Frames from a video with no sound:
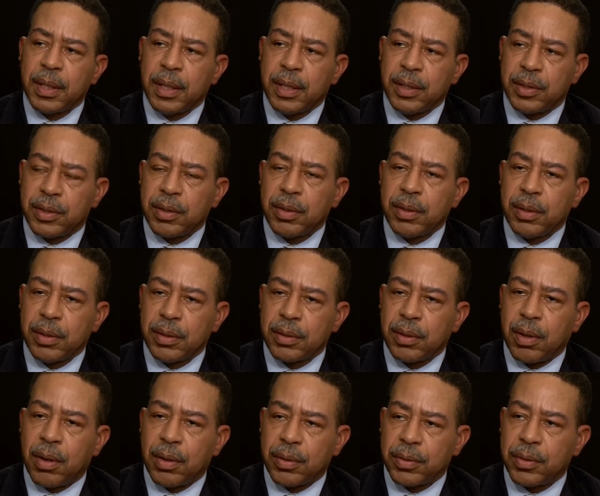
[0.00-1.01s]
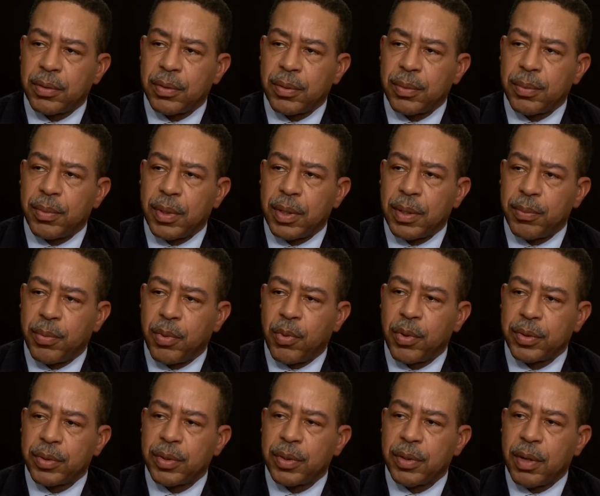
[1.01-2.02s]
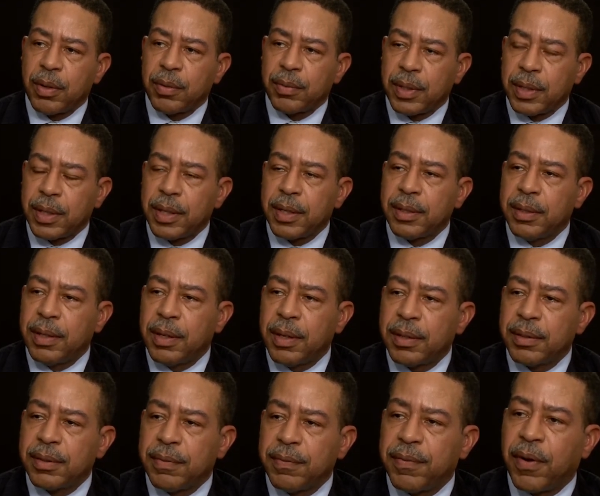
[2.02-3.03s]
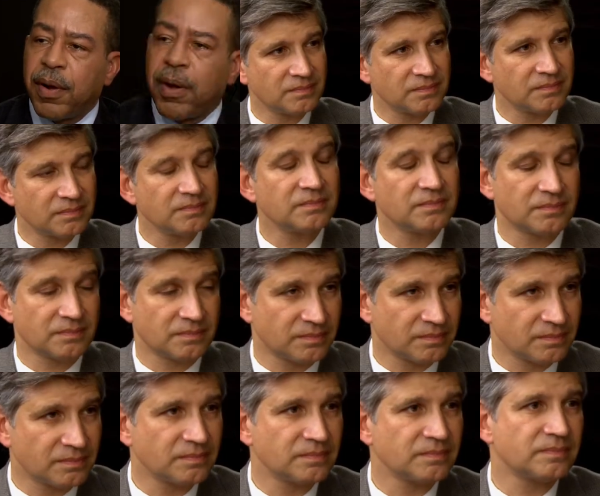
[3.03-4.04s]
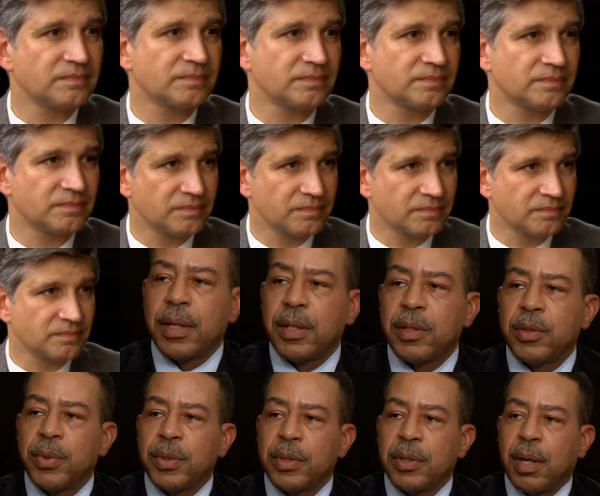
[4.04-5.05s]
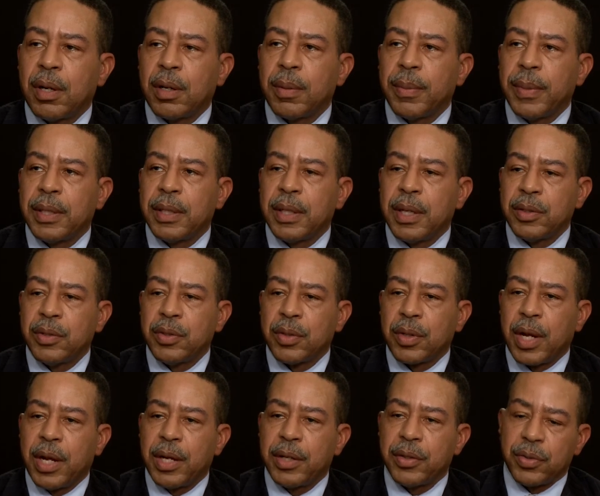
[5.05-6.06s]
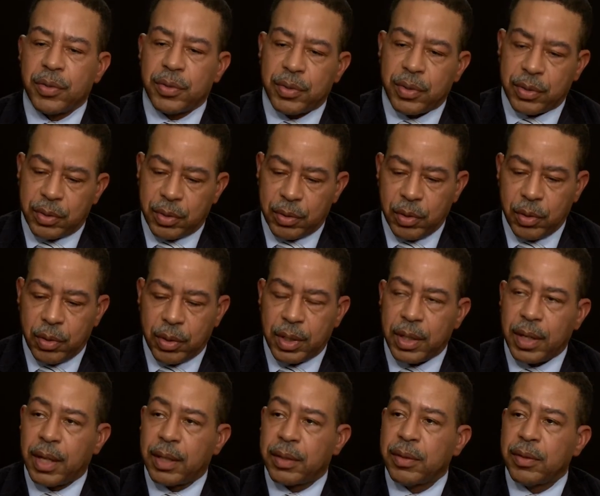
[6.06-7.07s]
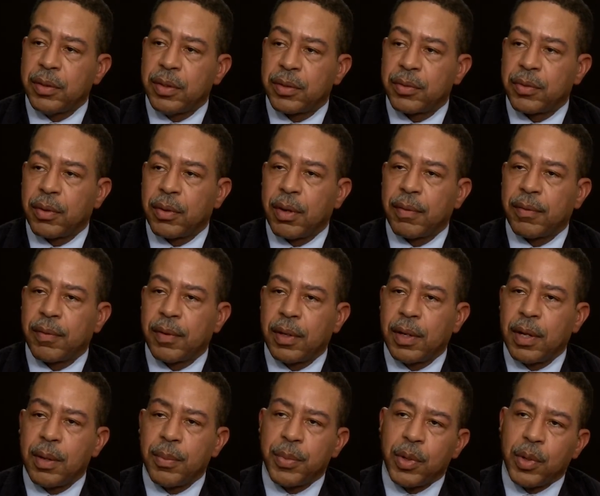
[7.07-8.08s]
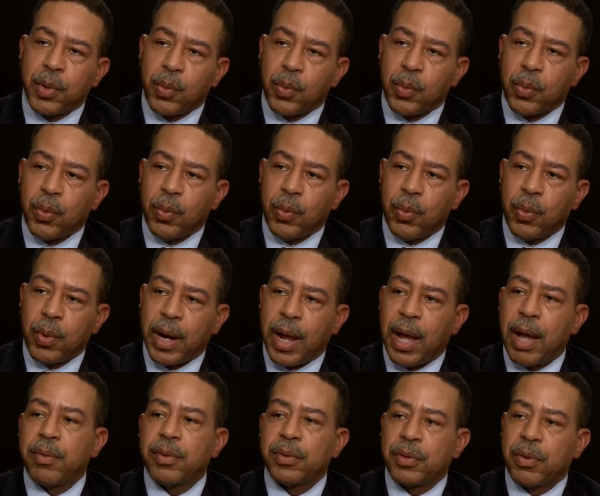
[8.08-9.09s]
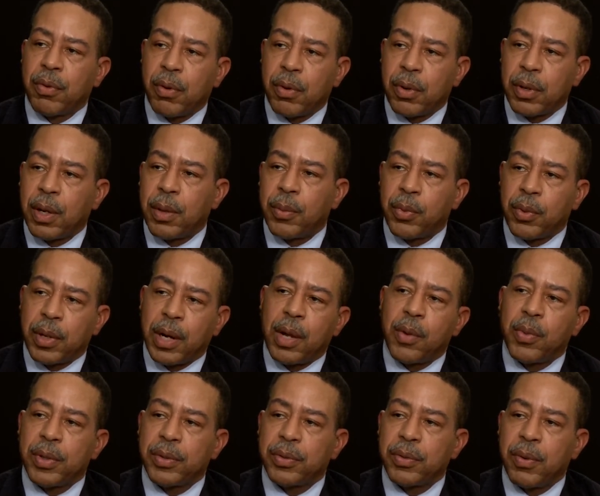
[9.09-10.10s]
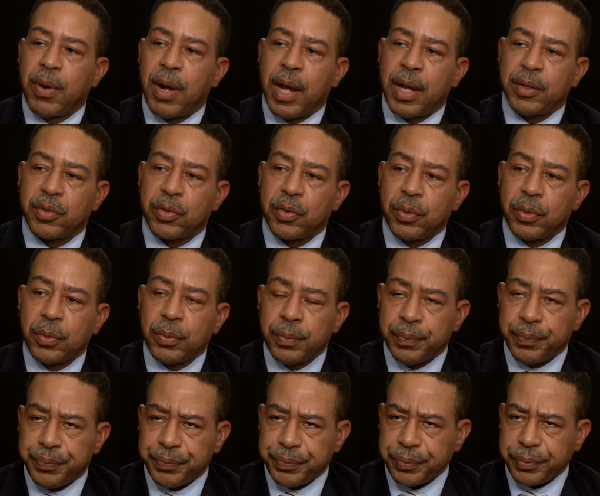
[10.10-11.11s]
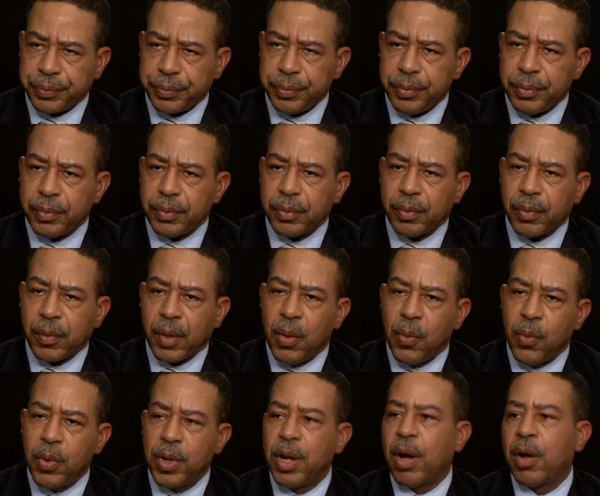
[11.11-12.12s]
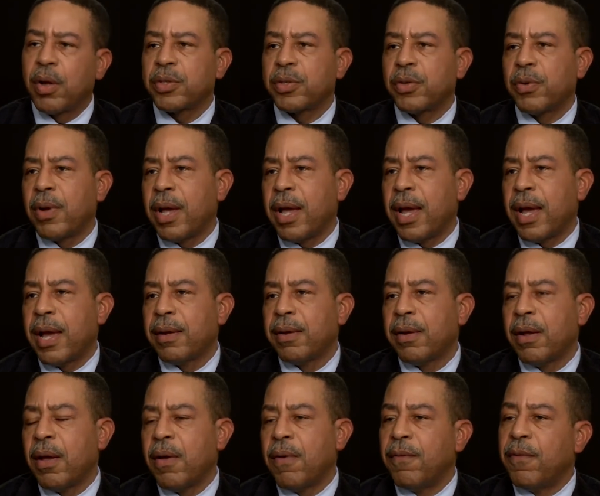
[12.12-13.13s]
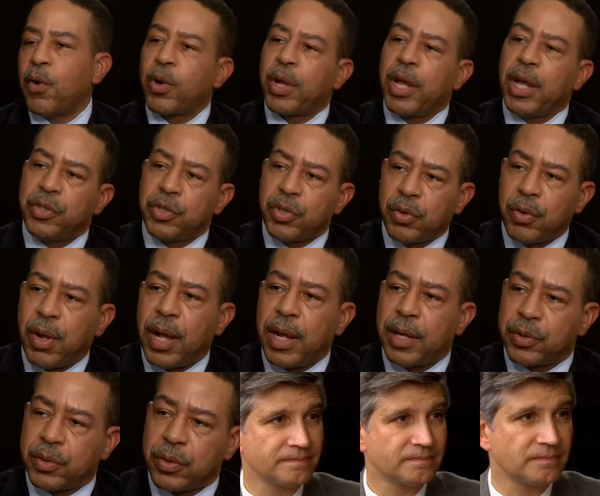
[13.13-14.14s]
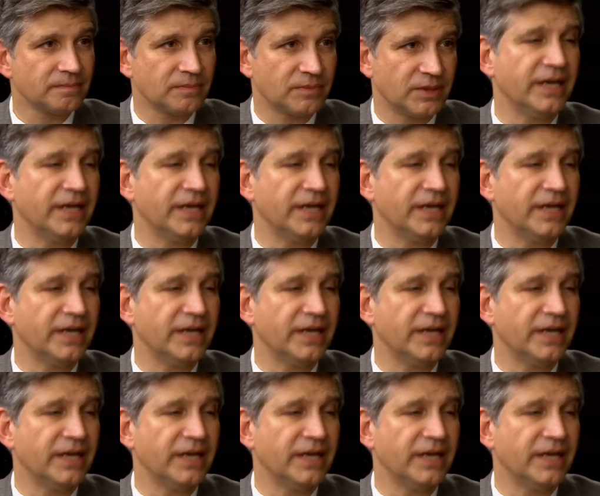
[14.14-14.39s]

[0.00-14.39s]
it still is also important to note that it does involve the individual. The other thing is, we talk about the educational system, looking at the District of Columbia. When I was growing up, when I went through high school, we also had vocational high schools.